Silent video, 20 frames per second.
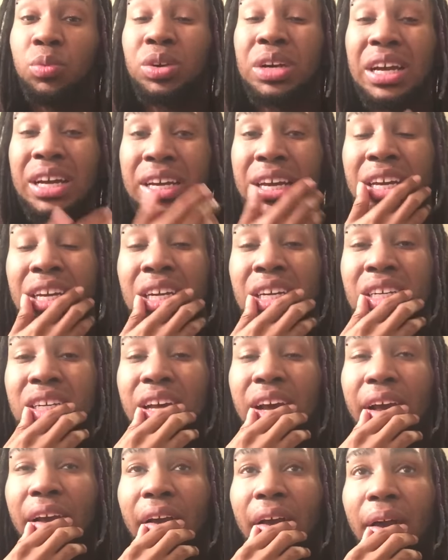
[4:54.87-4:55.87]
We're not getting
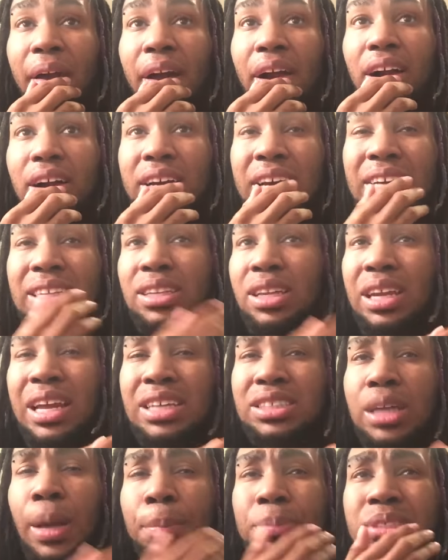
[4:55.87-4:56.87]
it, getting the
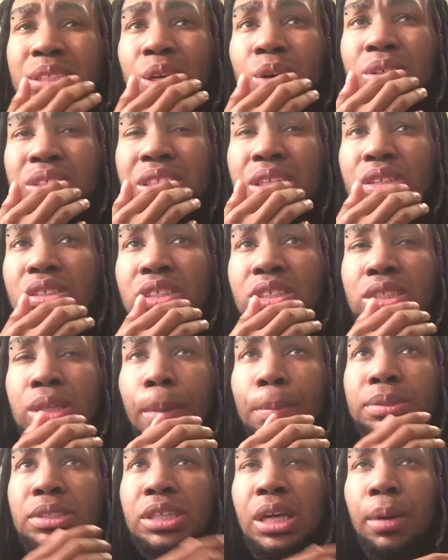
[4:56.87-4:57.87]
next episode until
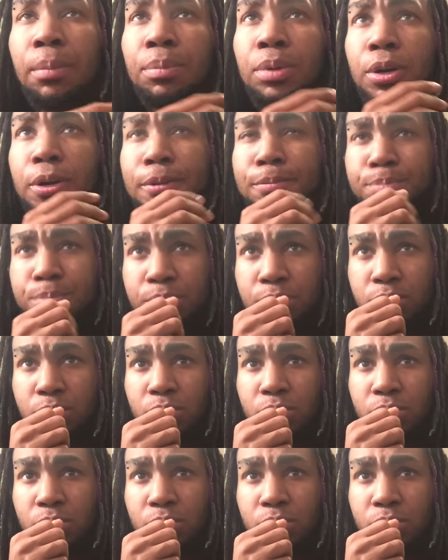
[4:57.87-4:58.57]
September